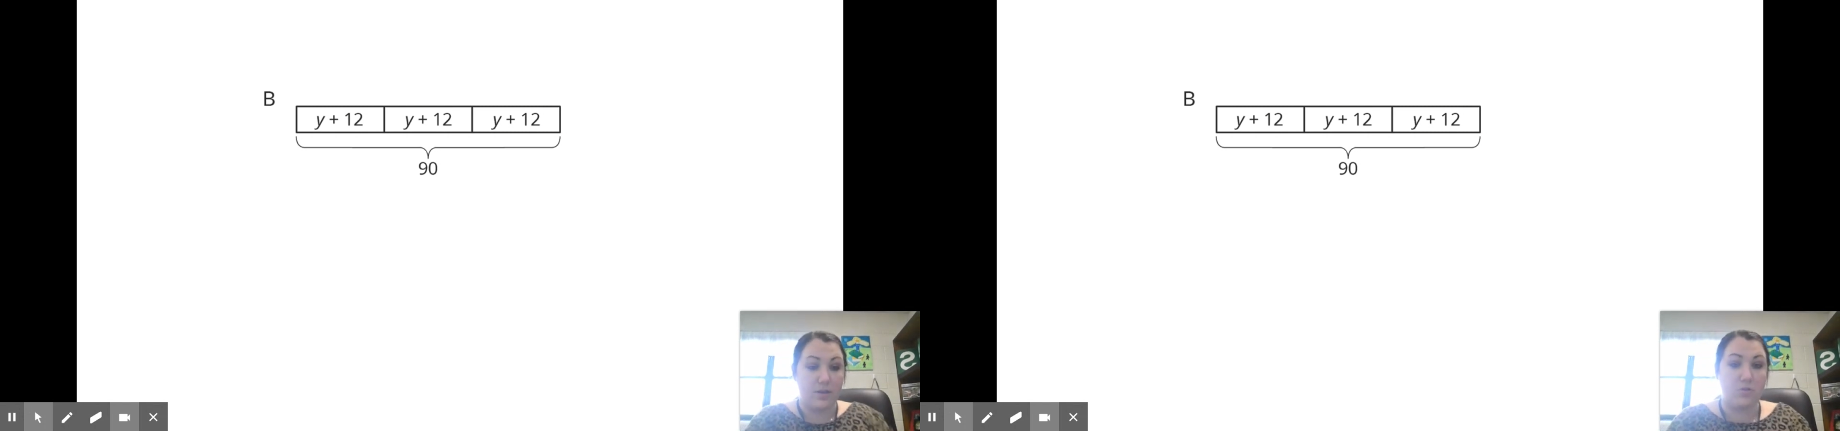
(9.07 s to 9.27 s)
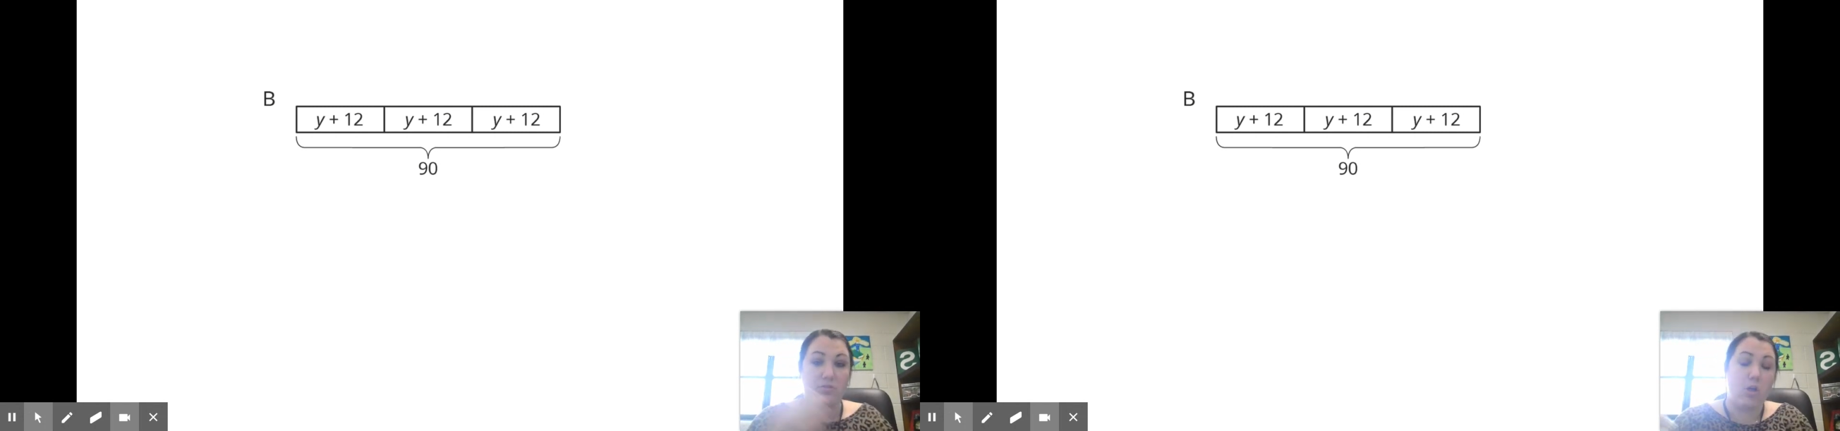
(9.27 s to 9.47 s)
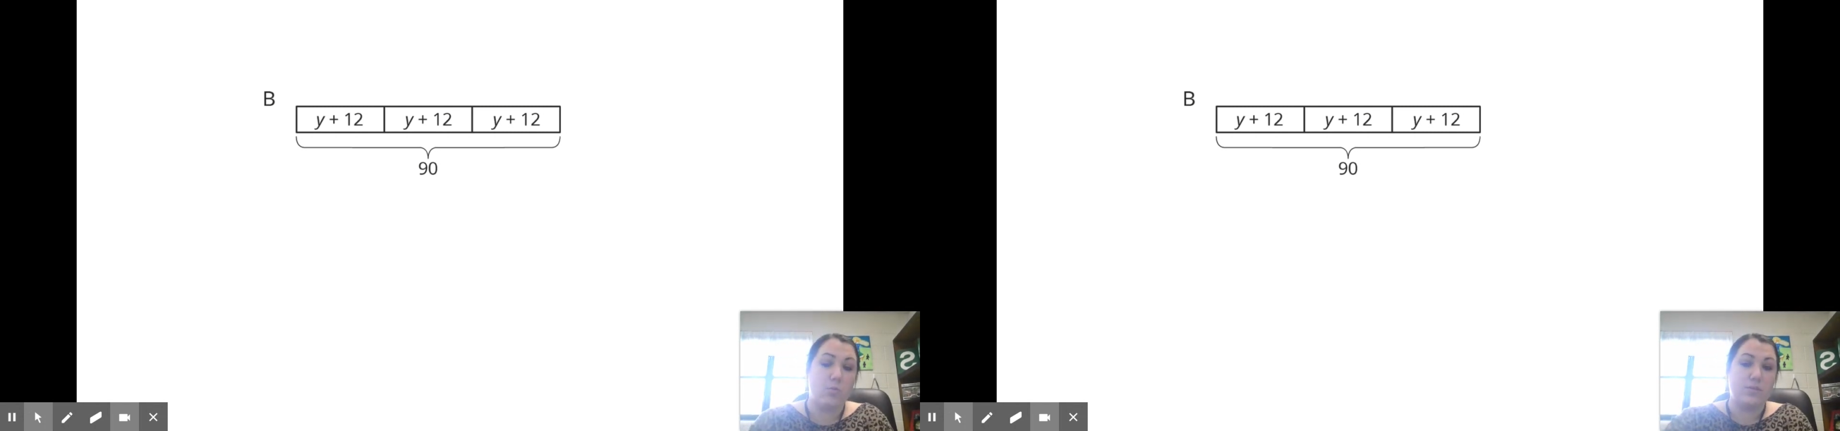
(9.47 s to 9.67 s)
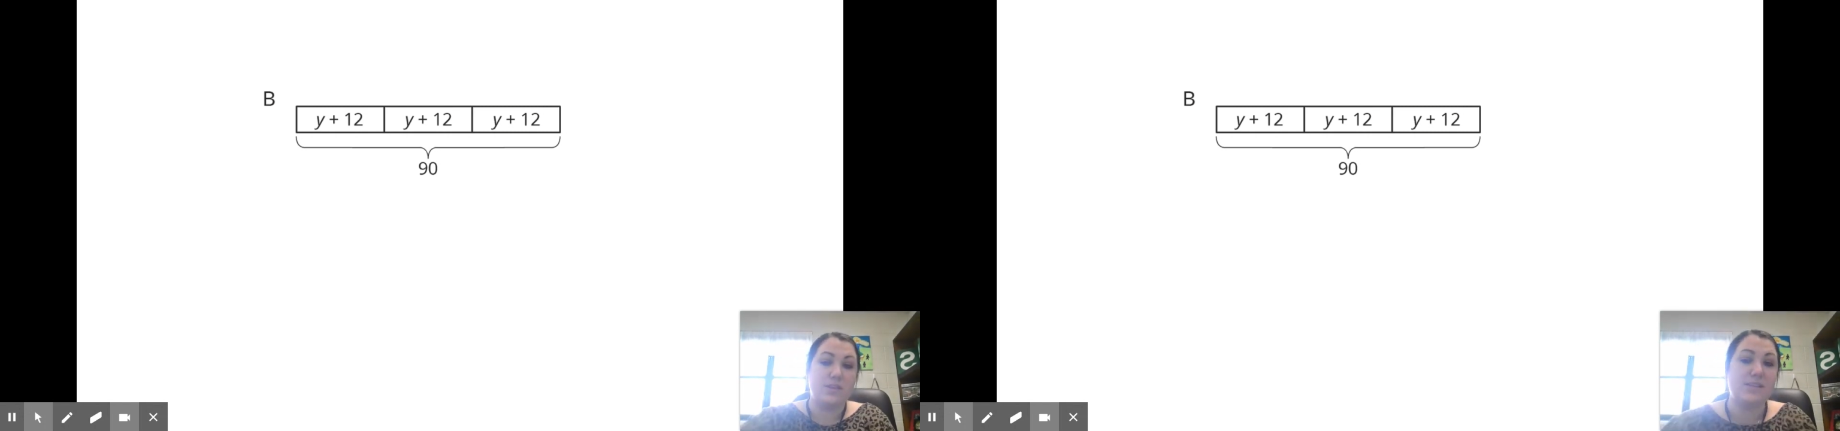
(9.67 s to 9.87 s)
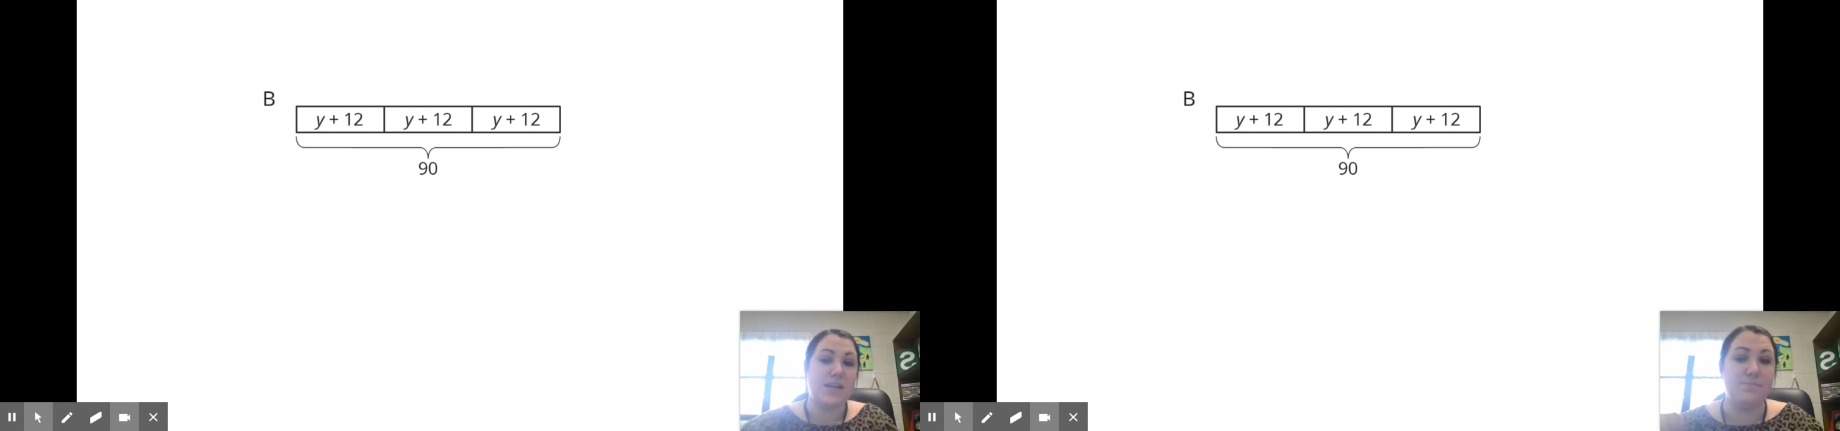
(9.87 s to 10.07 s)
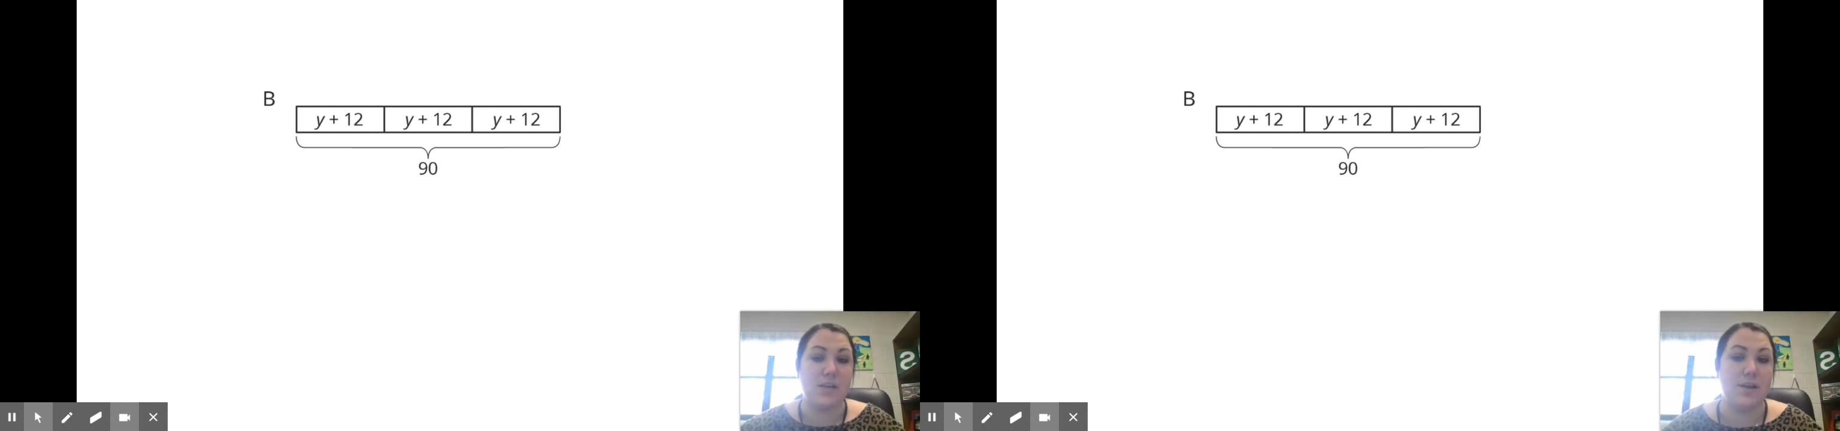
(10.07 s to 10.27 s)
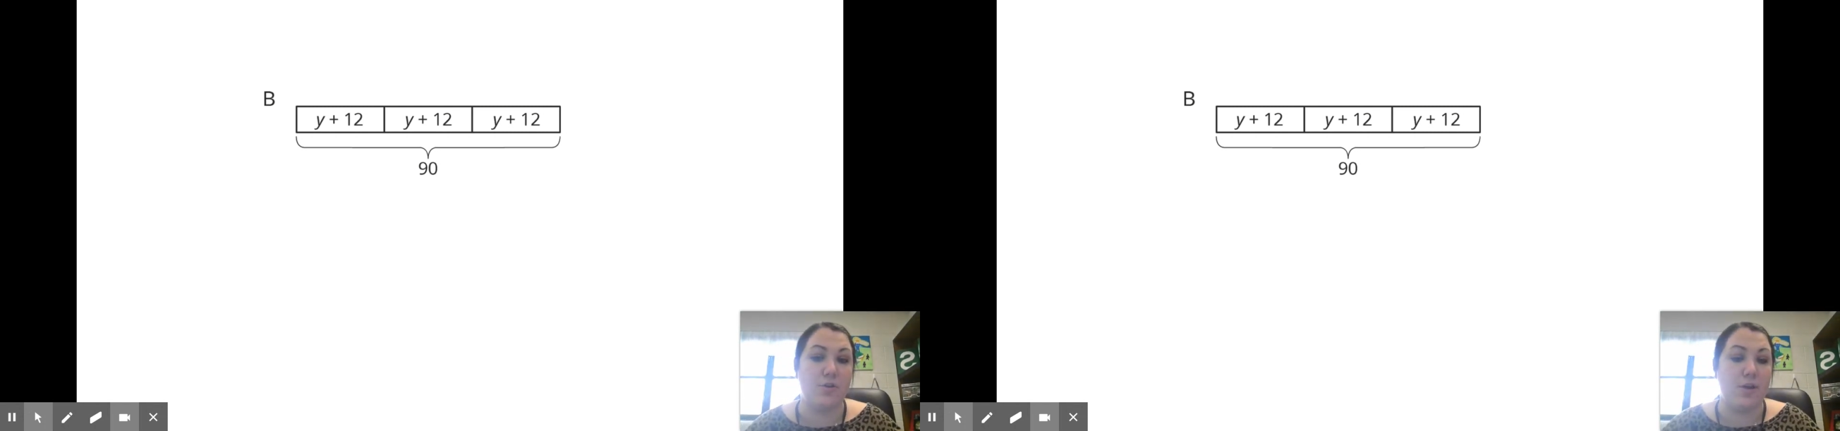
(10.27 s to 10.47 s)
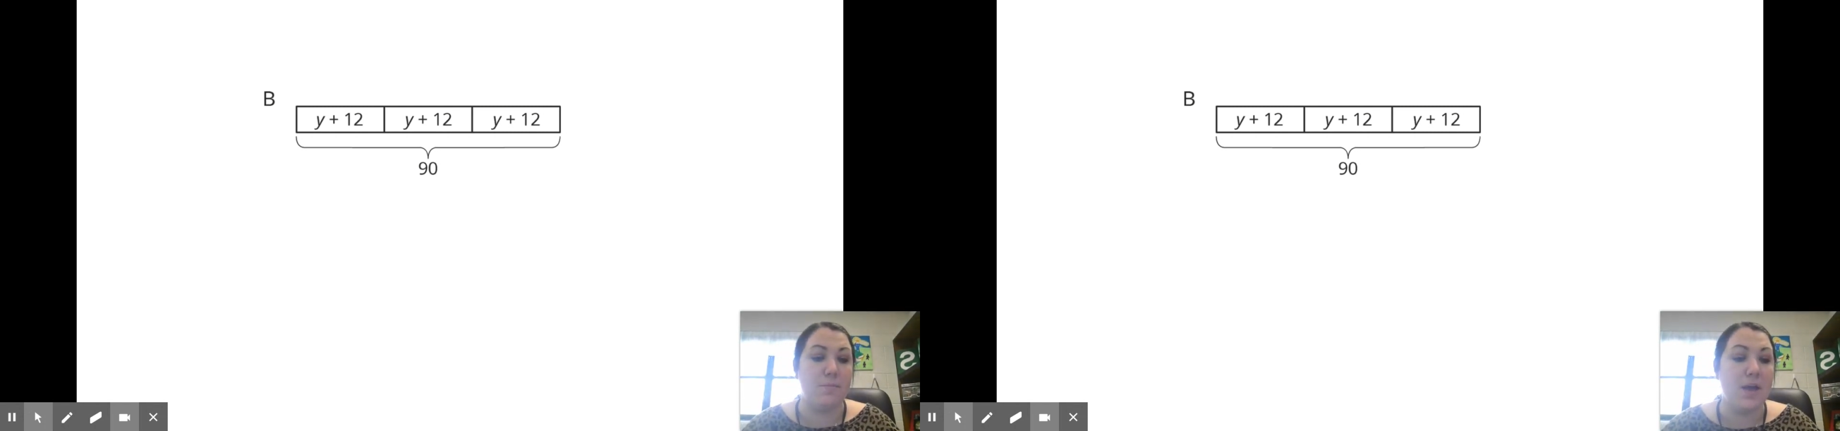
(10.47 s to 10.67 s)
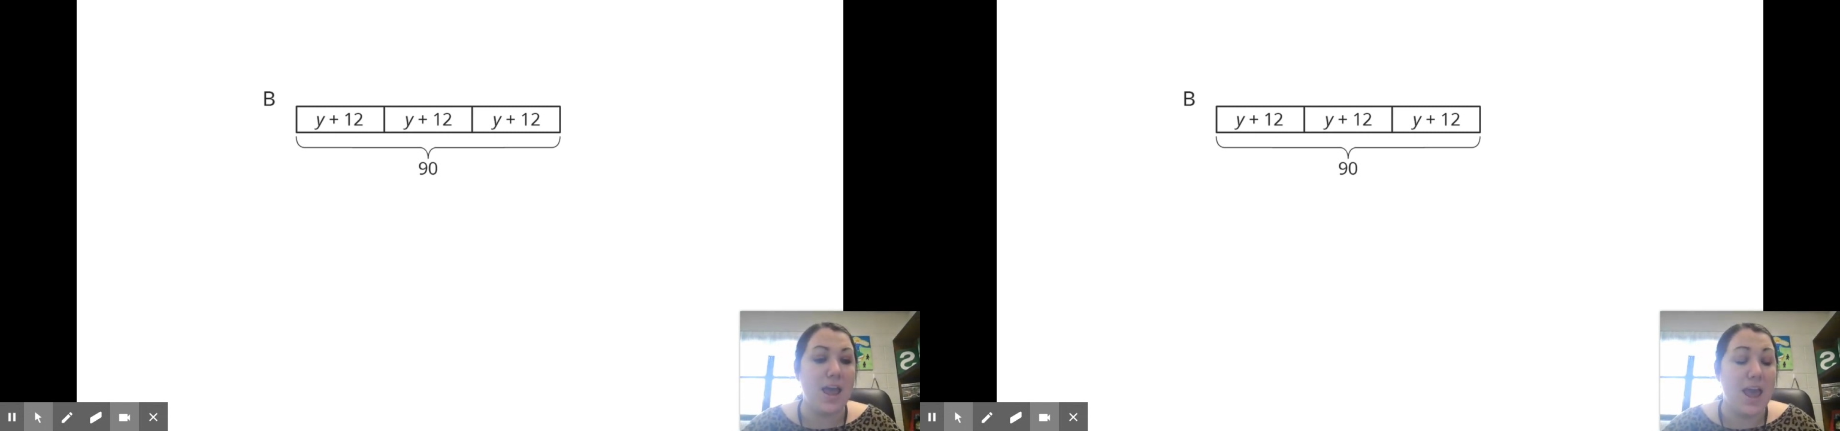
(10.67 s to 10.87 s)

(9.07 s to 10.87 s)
goes along with the tape diagram,